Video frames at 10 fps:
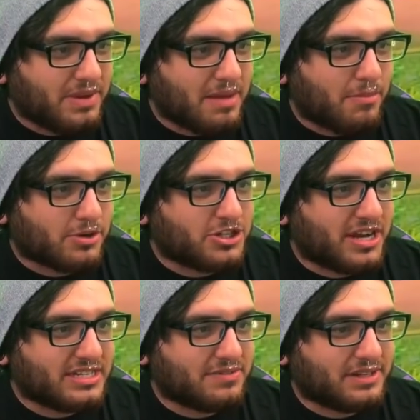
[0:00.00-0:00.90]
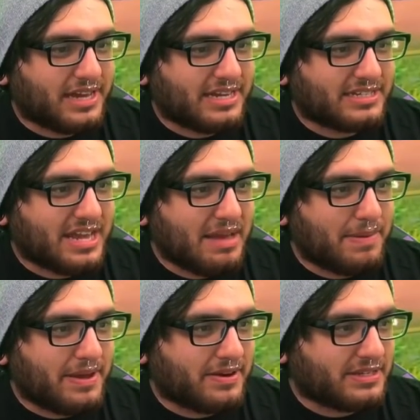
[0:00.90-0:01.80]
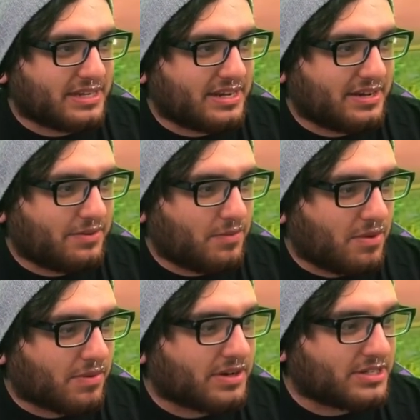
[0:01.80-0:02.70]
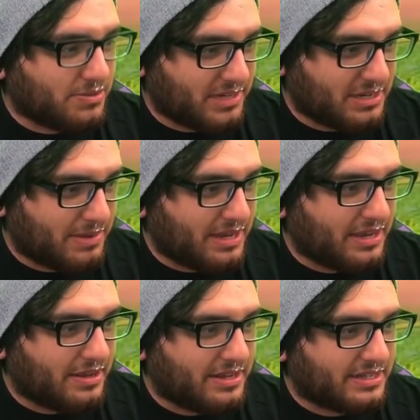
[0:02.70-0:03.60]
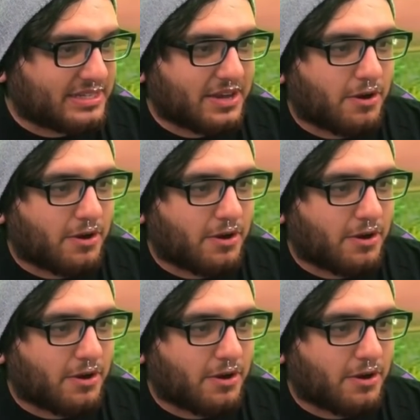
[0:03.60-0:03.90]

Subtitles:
we get more shots of the landscape. Here's what we're assuming to be is the